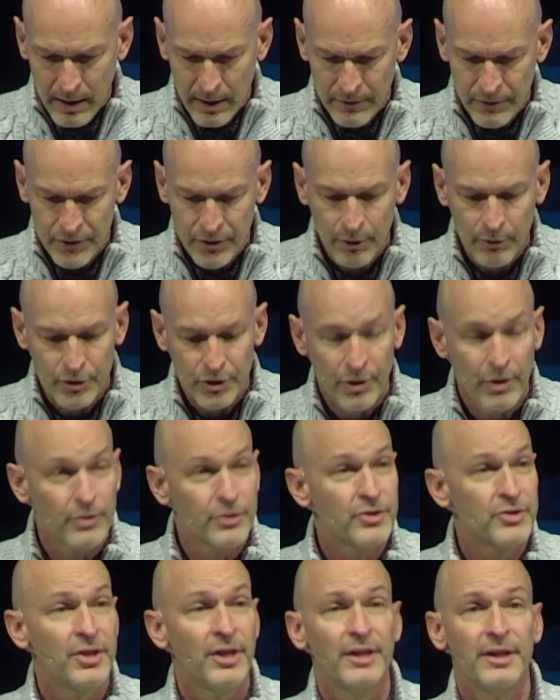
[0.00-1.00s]
And so,
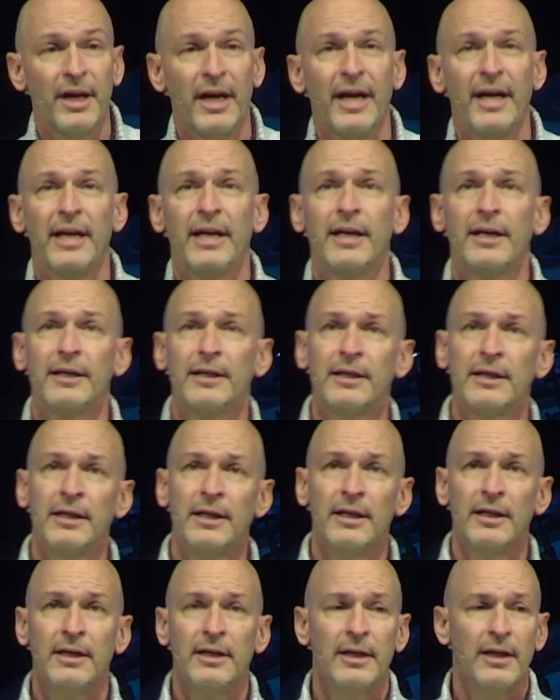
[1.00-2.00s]
church, today,
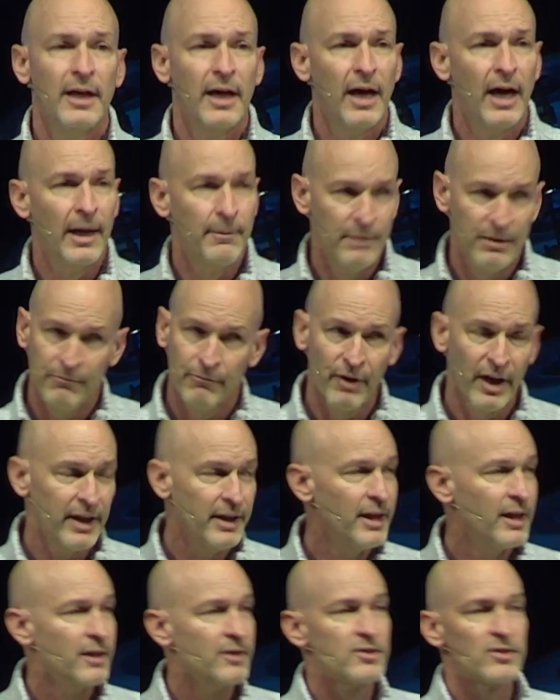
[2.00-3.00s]
I'm
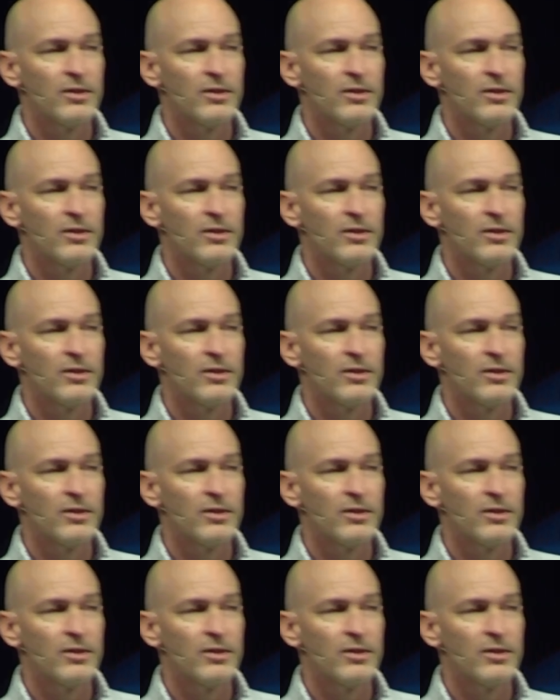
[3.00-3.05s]
inviting